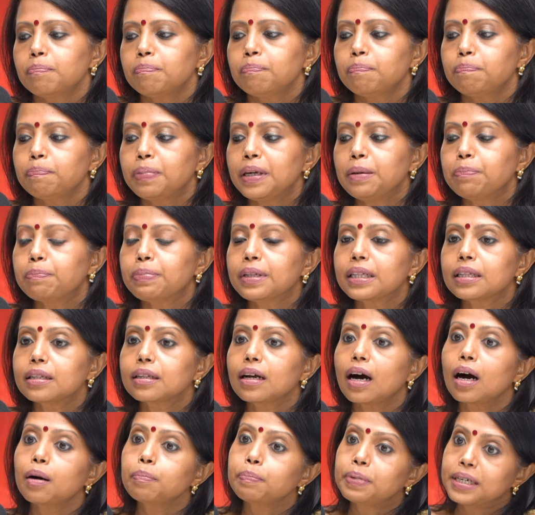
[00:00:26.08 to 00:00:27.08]
people
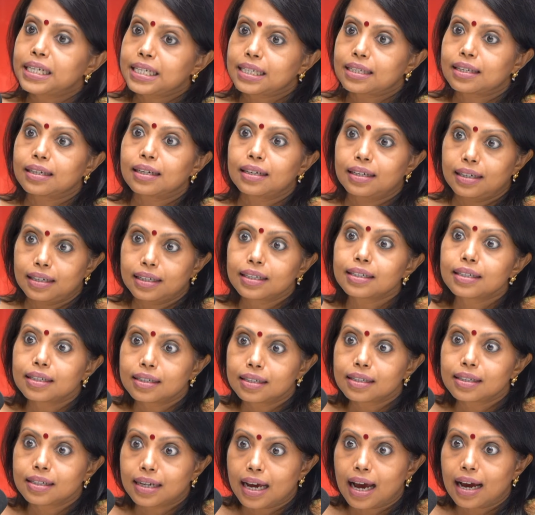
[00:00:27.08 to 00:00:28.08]
are personally
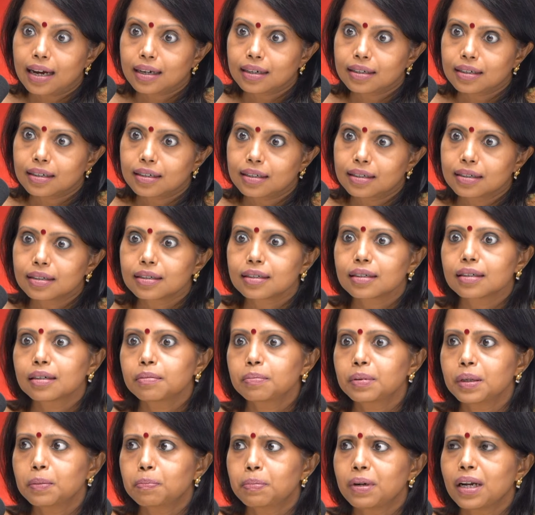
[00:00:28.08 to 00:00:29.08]
attacked.
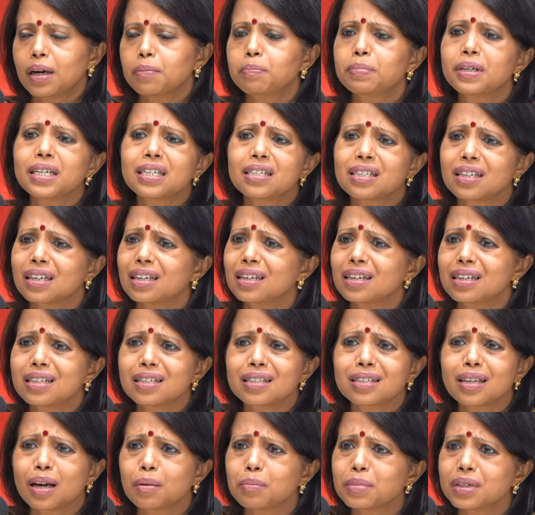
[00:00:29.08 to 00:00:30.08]
People are
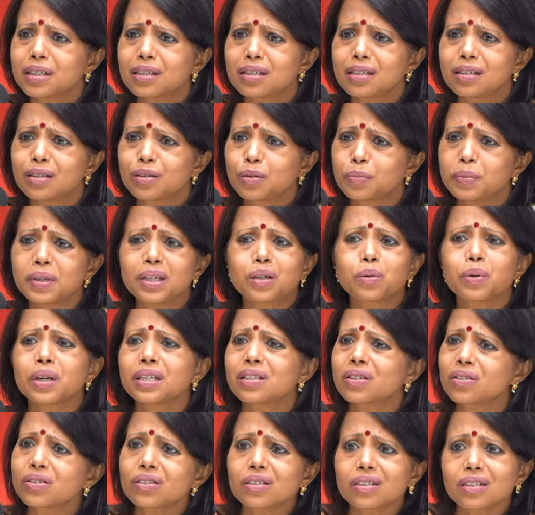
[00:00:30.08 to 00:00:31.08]
personally summoned to be
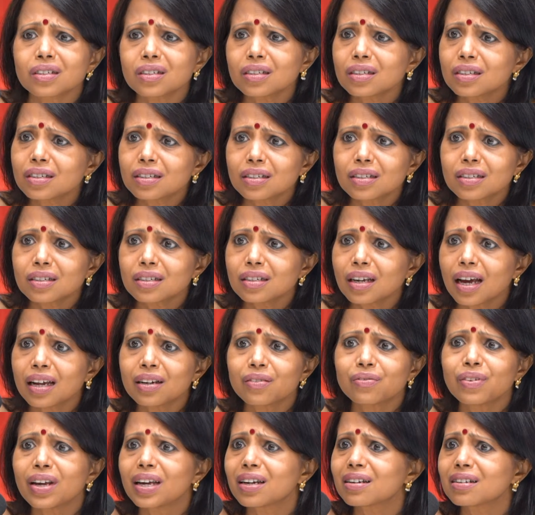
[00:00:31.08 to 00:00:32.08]
questioned
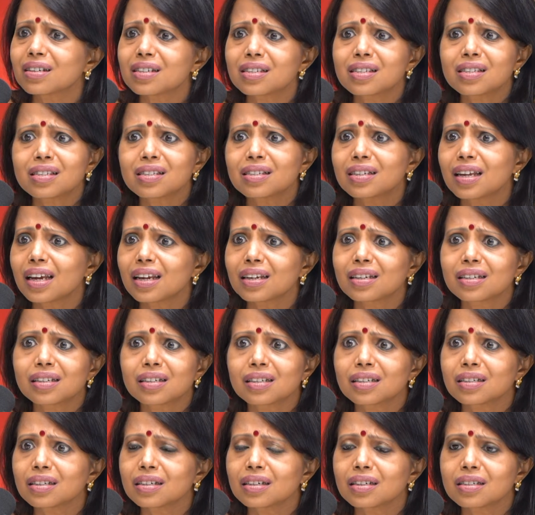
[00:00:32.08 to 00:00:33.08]
at various state
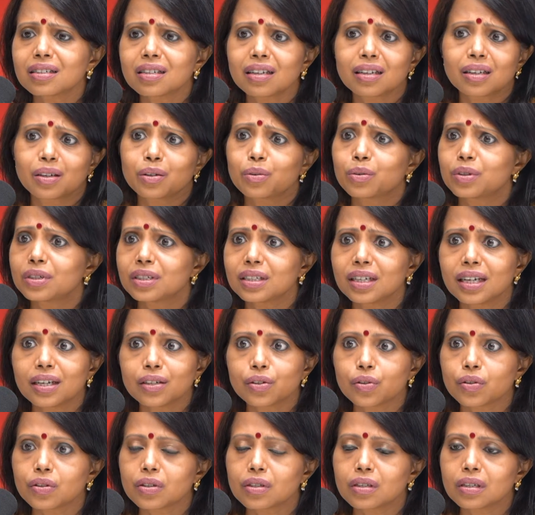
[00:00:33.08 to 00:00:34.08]
security
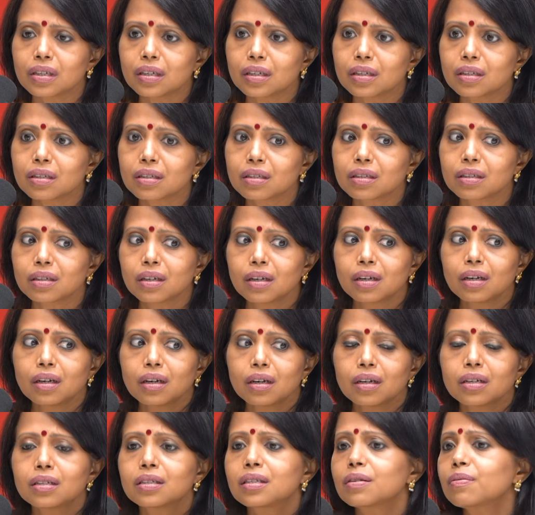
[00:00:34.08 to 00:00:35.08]
agencies,
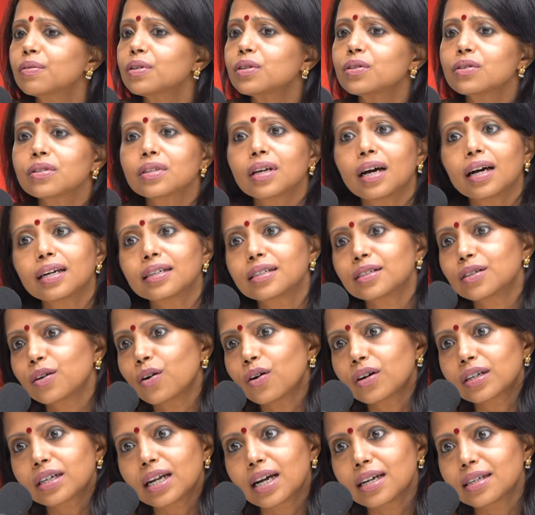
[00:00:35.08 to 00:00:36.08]
civil society
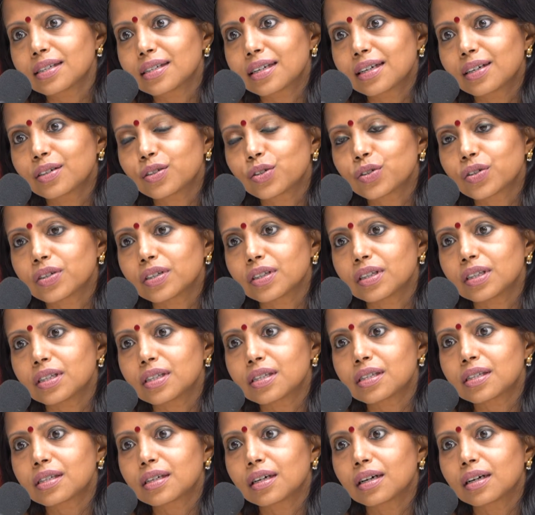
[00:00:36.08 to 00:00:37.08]
organizations,